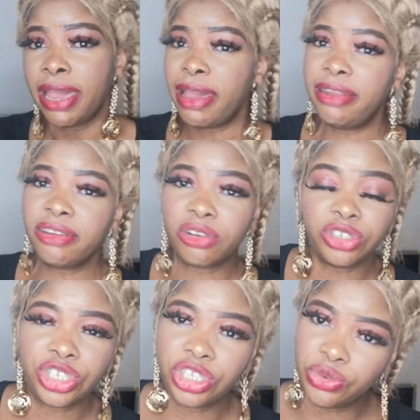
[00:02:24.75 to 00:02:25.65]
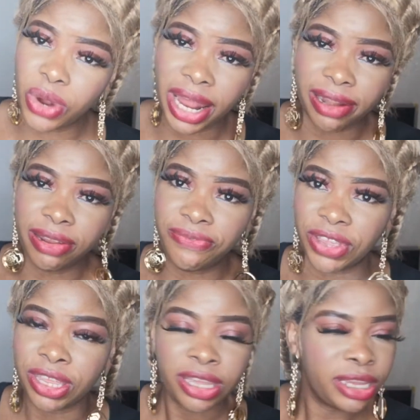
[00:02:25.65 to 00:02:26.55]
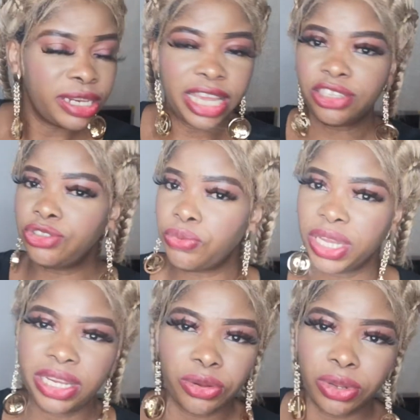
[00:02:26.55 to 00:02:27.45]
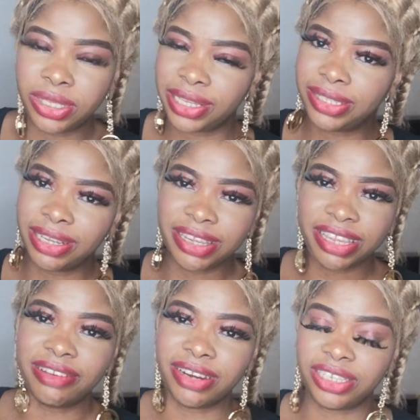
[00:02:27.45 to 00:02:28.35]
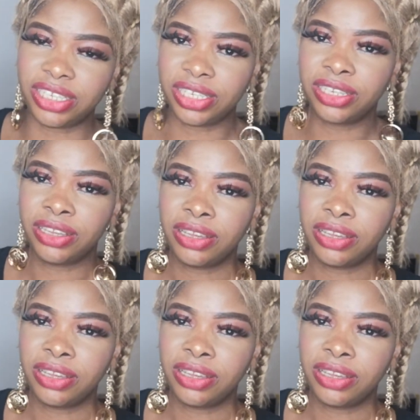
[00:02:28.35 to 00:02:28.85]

Any country you are living, there is no way they don't understand English.